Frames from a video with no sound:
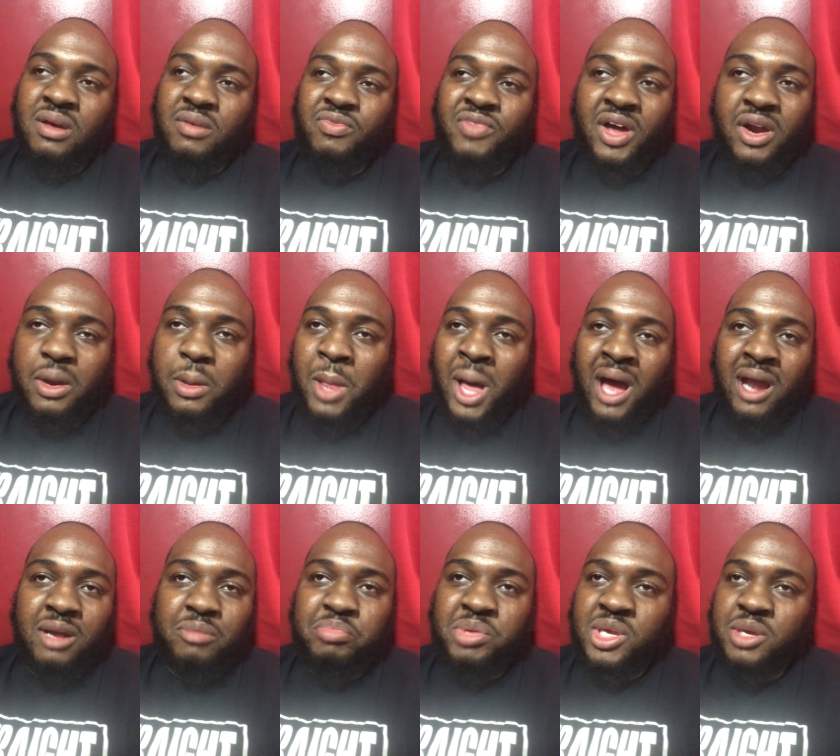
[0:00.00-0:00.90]
that a
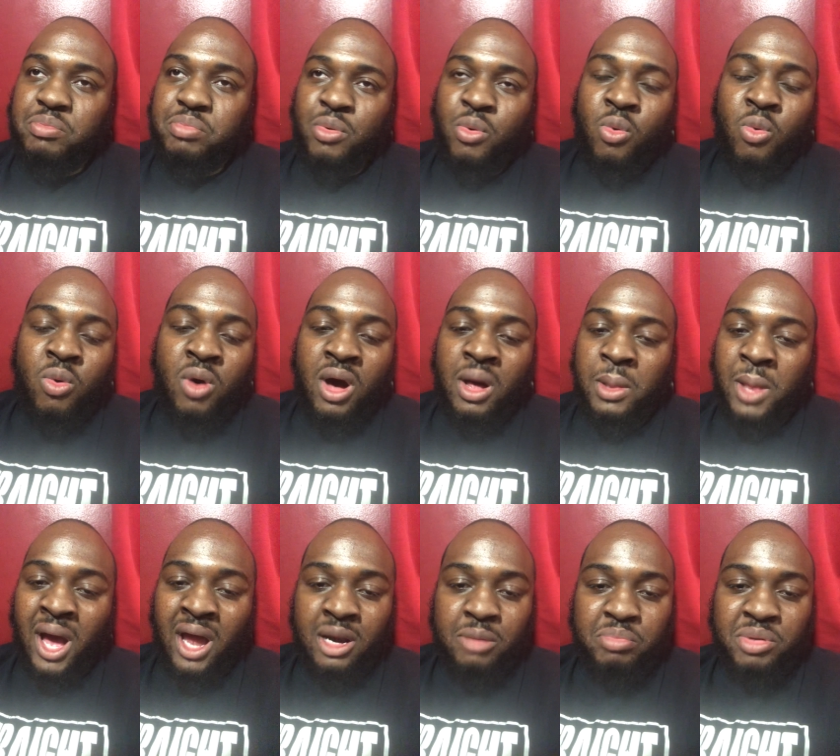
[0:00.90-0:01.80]
lot of people, a
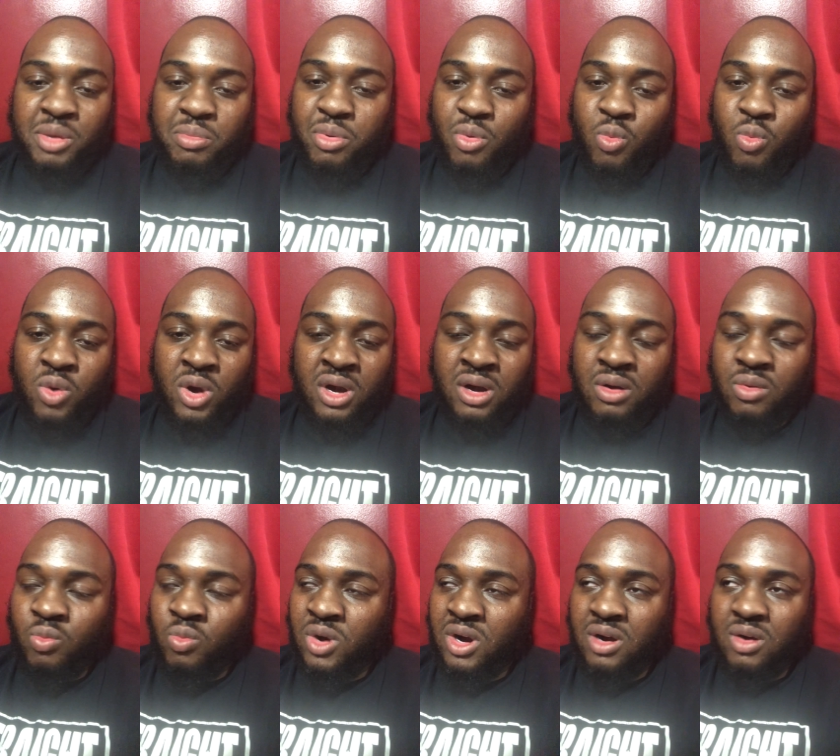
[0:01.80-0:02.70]
lot of people were,
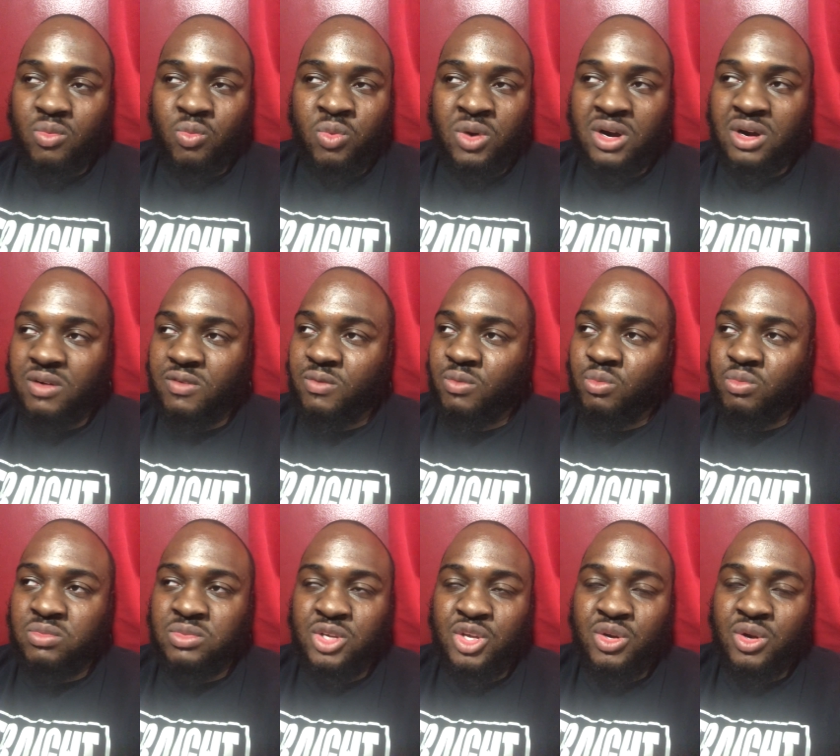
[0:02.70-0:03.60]
were, were,
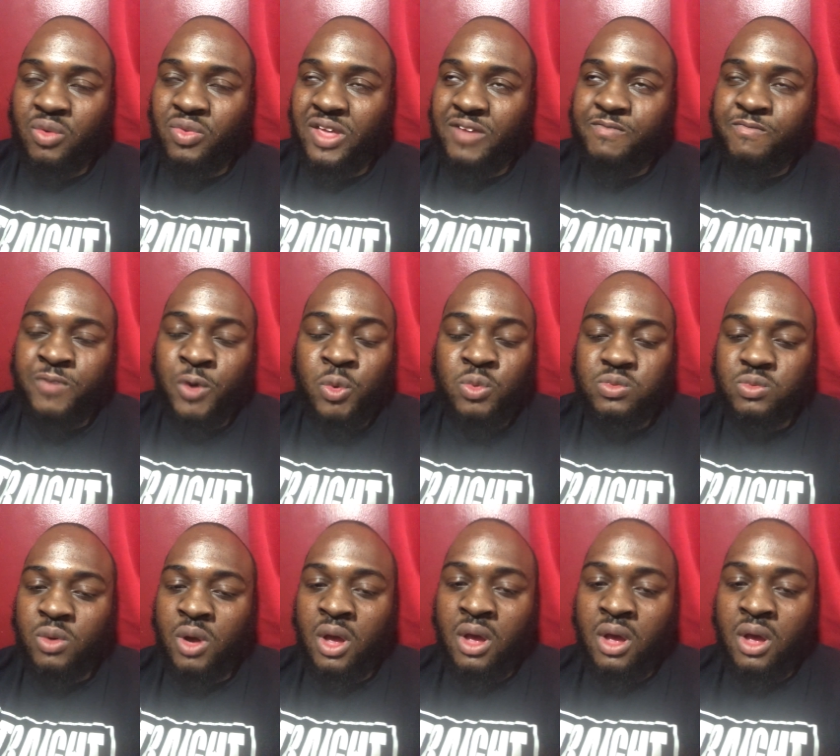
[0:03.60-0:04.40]
you know, they felt,